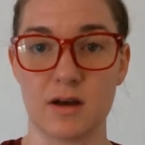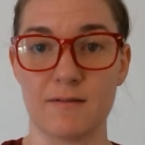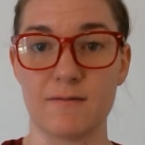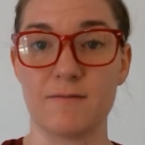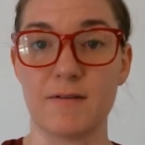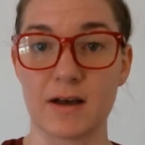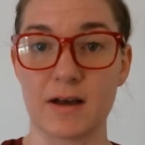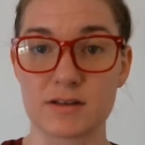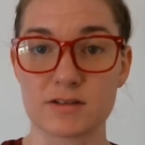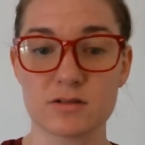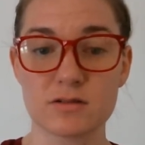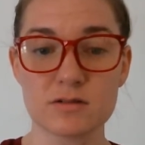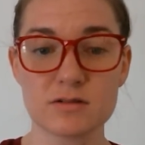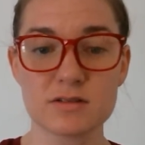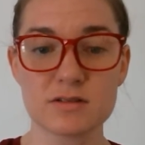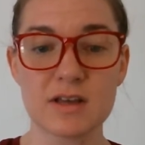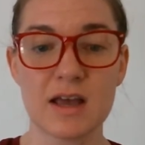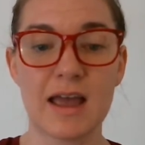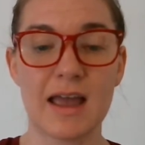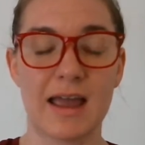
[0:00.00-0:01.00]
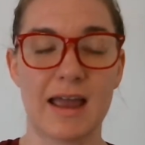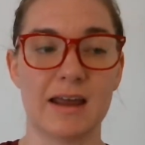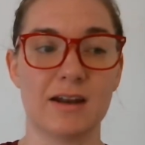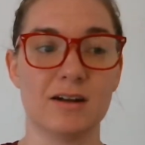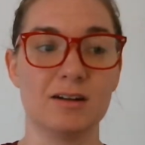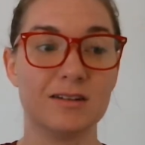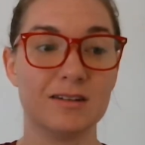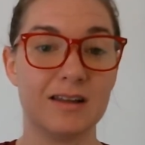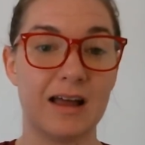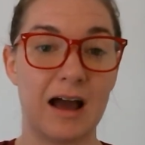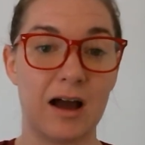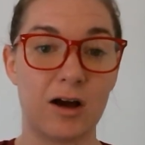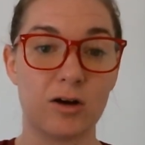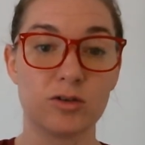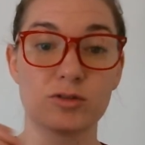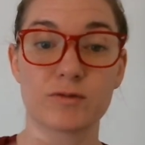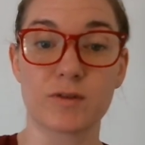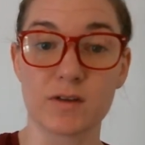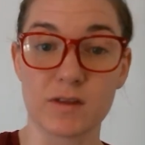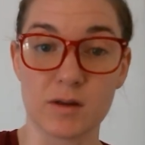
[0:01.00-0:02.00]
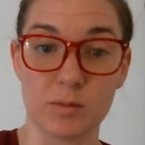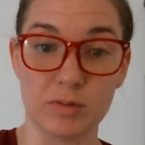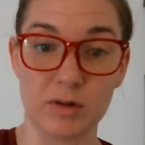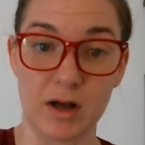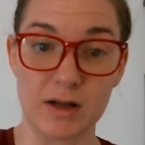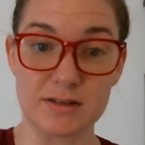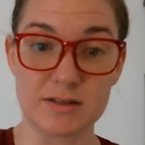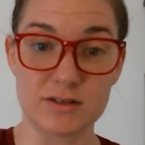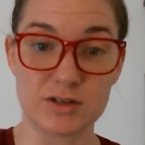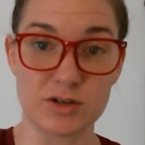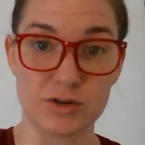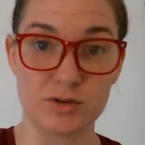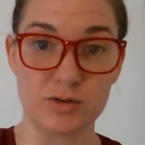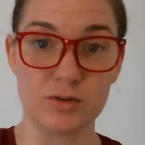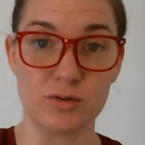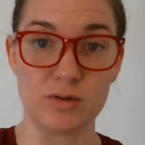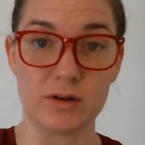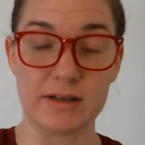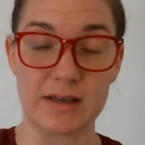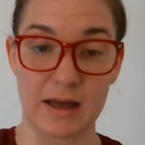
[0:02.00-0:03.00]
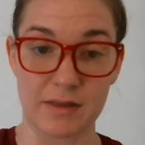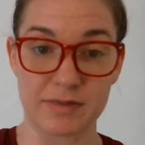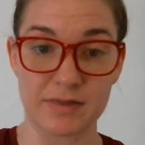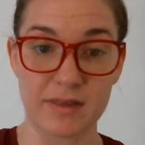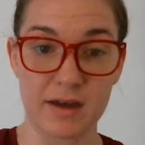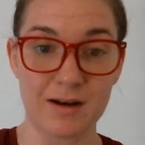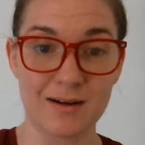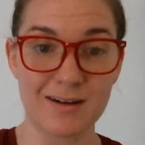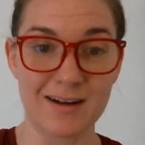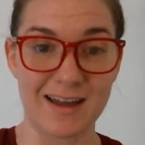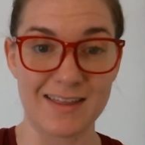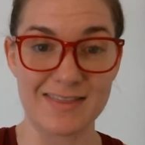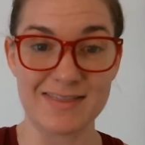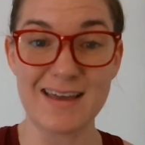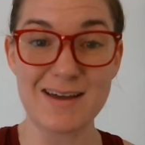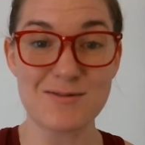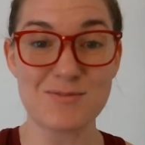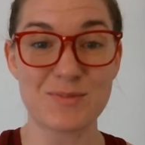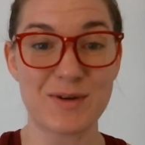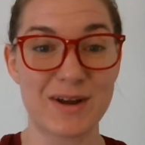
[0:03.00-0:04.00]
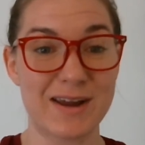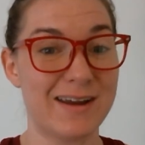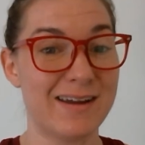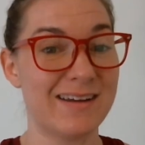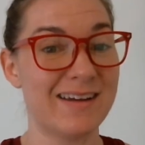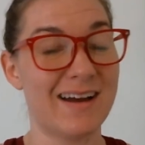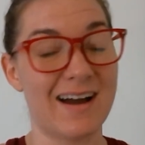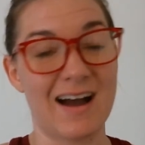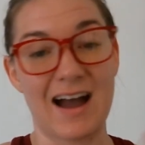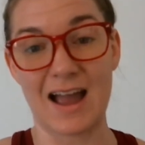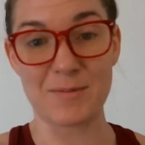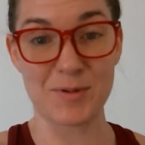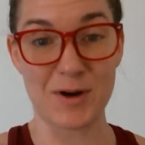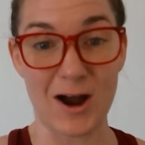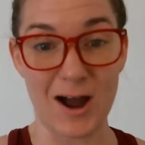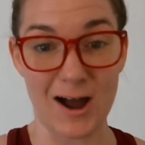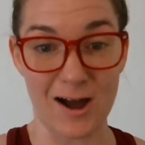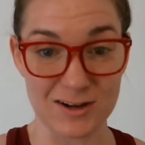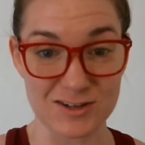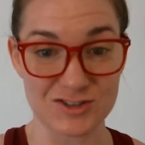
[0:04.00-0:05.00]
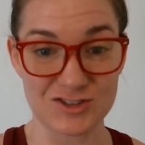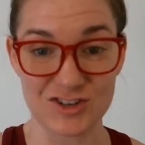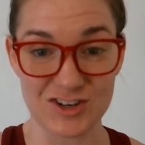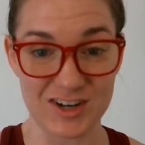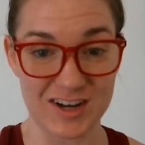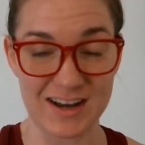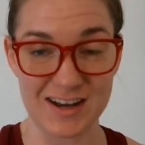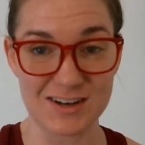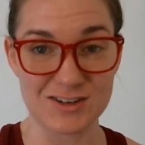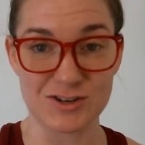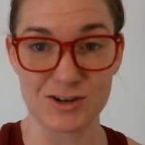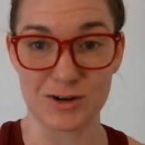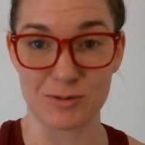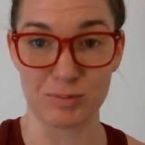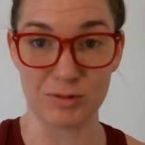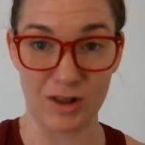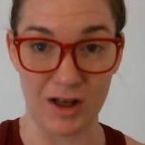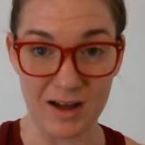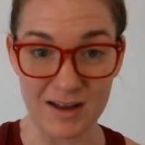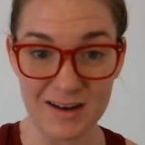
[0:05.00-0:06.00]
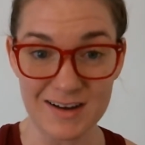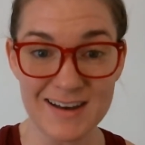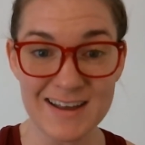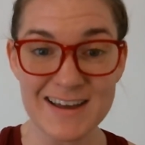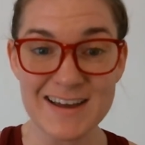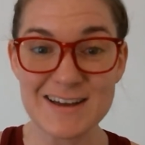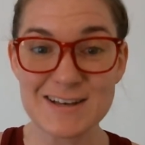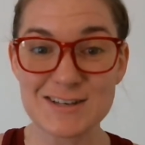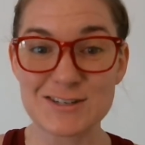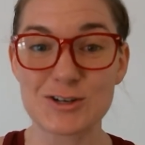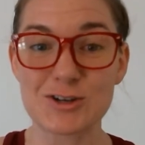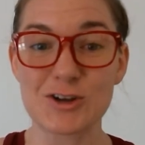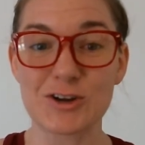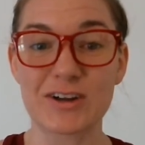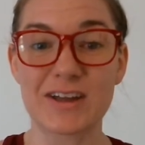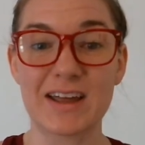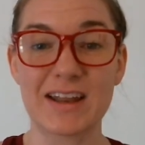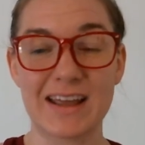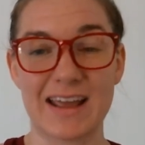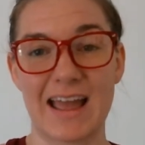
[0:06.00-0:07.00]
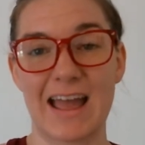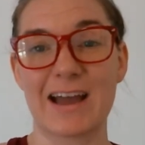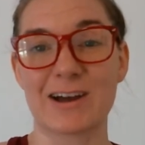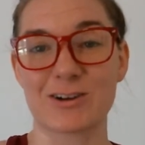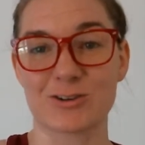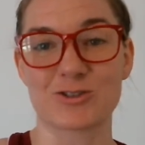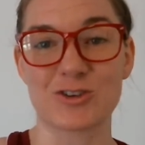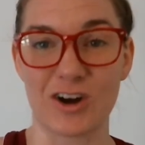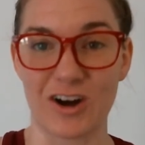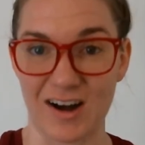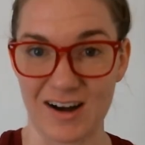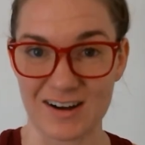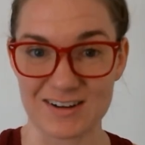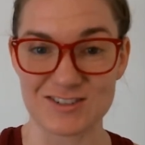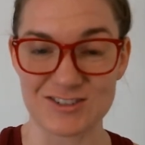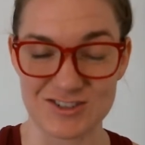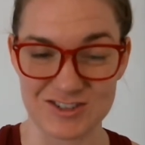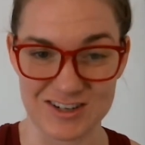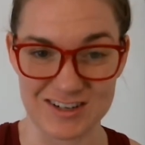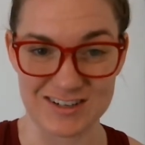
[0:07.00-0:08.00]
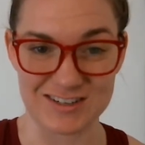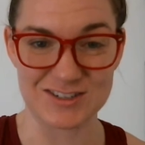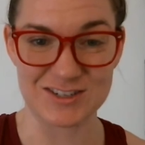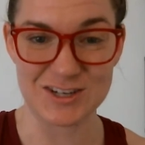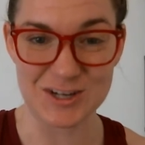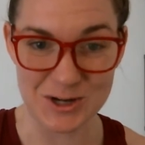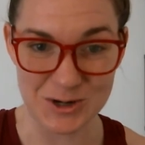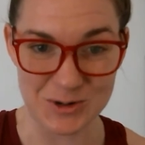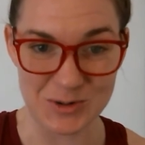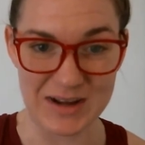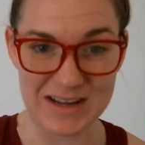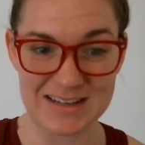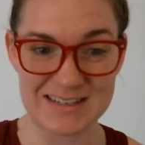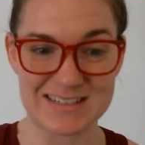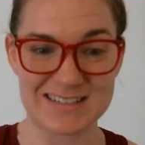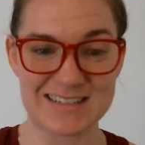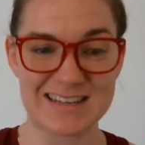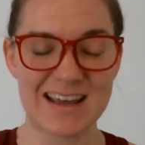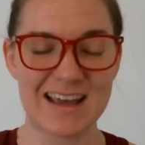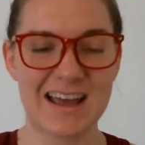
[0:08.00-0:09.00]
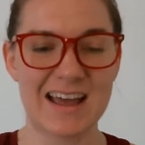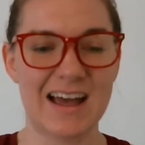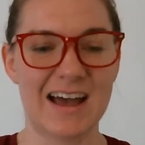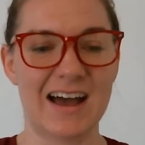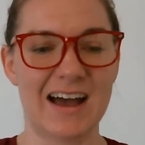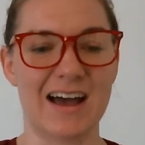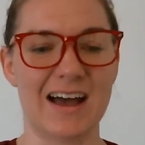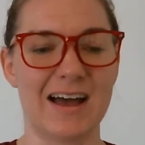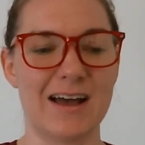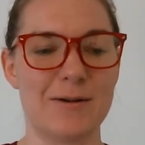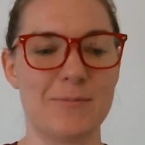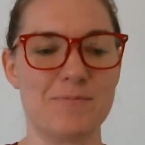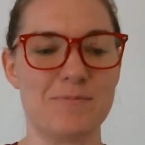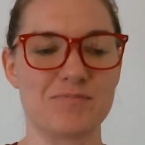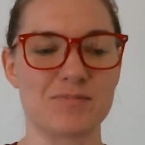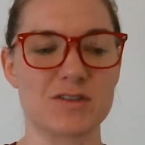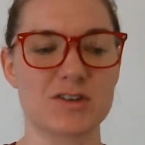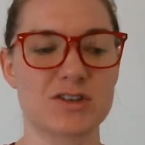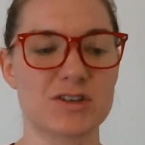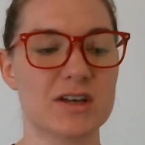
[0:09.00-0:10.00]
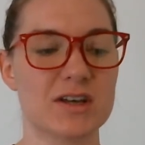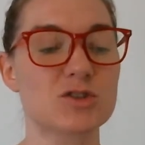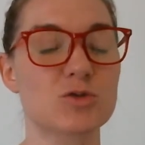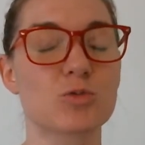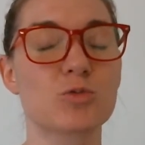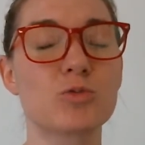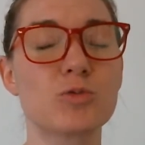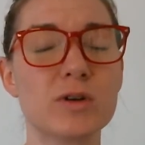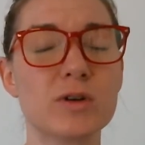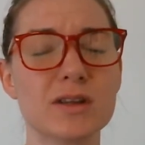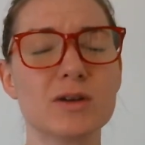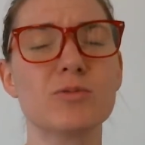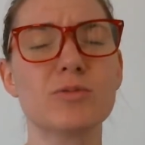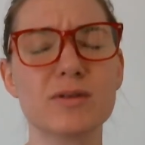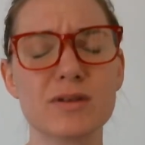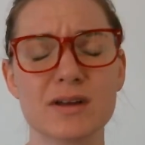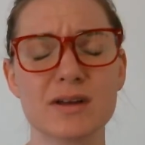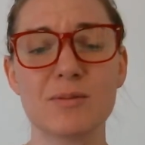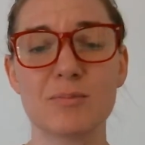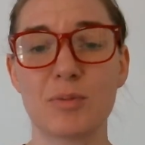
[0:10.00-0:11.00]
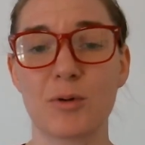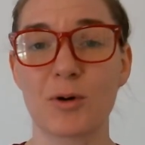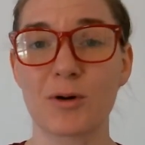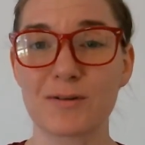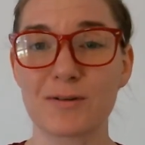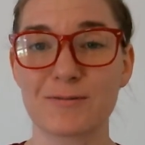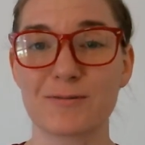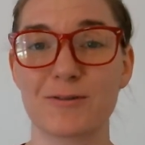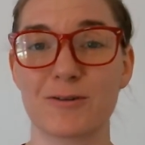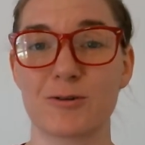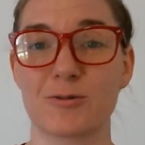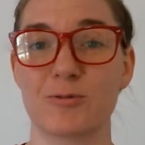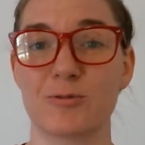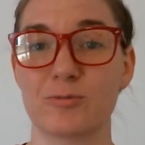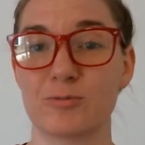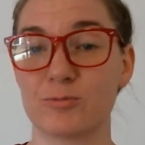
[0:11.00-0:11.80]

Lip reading: vessels and allows for the blood to get there. And then we hyperoxygenated your blood, so you're getting extra oxygen to it. So that's really, really important for